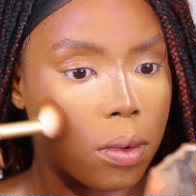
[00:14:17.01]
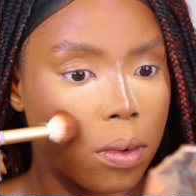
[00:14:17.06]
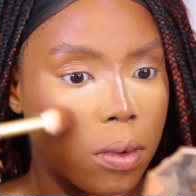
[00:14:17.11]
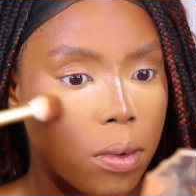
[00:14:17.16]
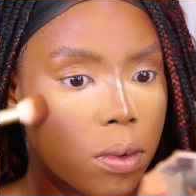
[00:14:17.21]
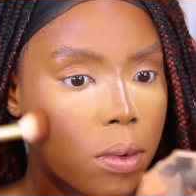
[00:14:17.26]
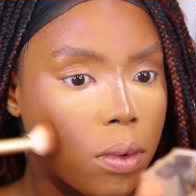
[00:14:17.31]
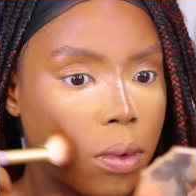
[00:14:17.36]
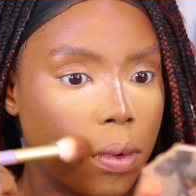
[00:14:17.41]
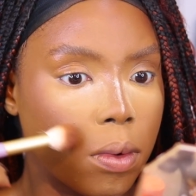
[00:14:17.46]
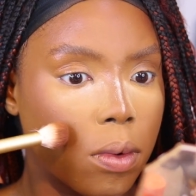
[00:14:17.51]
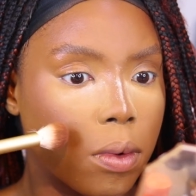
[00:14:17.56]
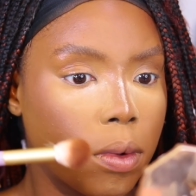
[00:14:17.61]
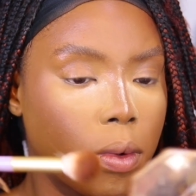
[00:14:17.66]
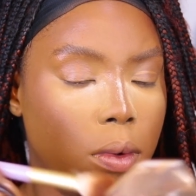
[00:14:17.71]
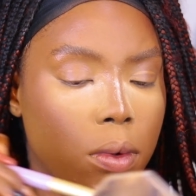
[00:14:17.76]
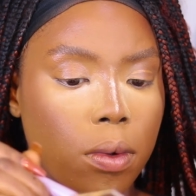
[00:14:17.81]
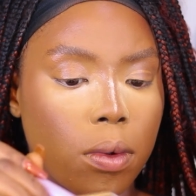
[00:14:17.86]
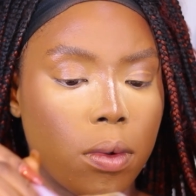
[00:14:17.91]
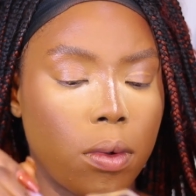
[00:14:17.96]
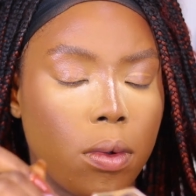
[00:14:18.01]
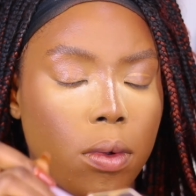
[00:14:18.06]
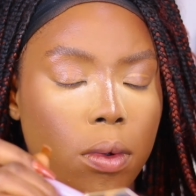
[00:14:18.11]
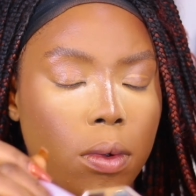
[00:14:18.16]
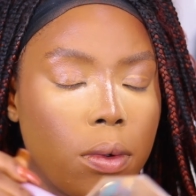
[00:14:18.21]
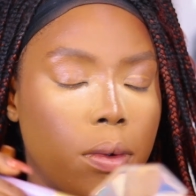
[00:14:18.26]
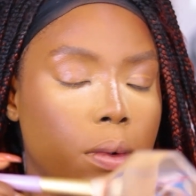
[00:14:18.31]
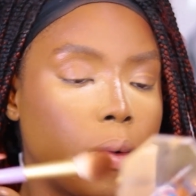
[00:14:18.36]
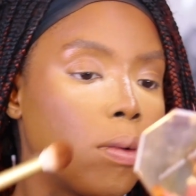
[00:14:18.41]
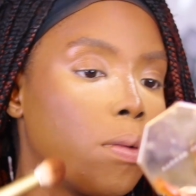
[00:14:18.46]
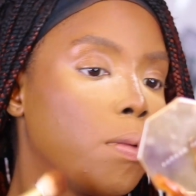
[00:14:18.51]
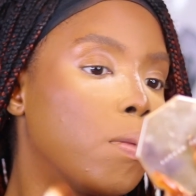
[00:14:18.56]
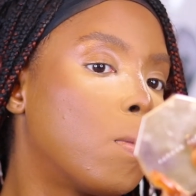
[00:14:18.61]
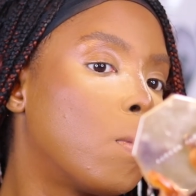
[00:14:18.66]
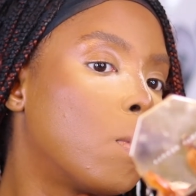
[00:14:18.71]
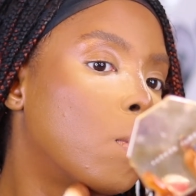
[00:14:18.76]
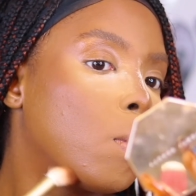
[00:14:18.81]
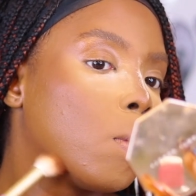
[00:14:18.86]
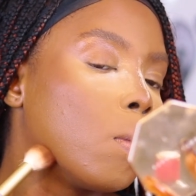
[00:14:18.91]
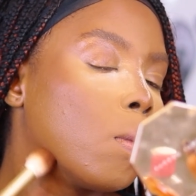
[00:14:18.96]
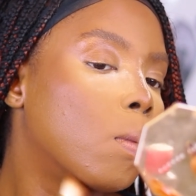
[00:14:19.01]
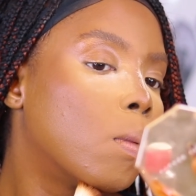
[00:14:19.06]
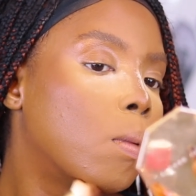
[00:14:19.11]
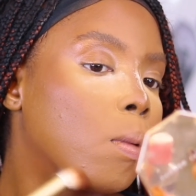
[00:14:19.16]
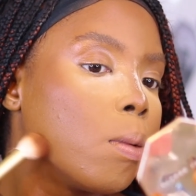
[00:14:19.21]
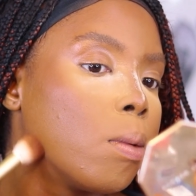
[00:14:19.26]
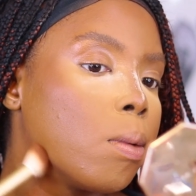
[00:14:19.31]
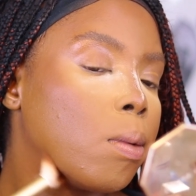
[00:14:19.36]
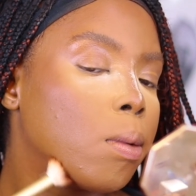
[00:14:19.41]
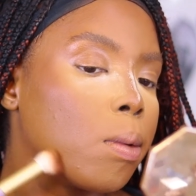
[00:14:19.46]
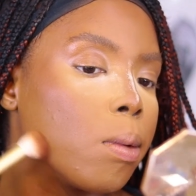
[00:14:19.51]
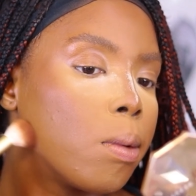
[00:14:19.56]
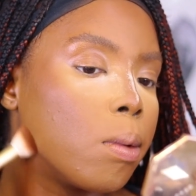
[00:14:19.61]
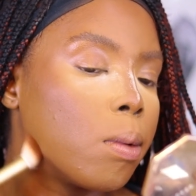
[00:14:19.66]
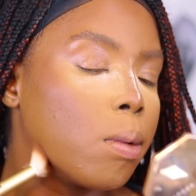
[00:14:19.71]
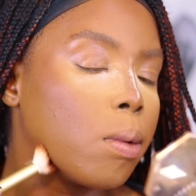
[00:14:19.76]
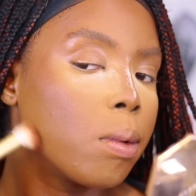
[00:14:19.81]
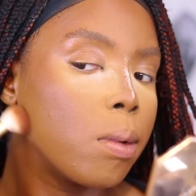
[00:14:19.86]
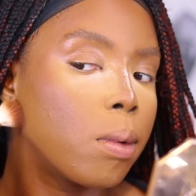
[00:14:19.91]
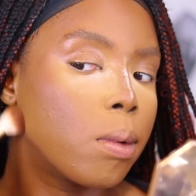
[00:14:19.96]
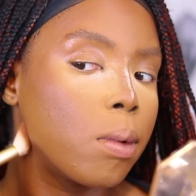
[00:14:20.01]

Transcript: So that is why I went in with that Sahara already.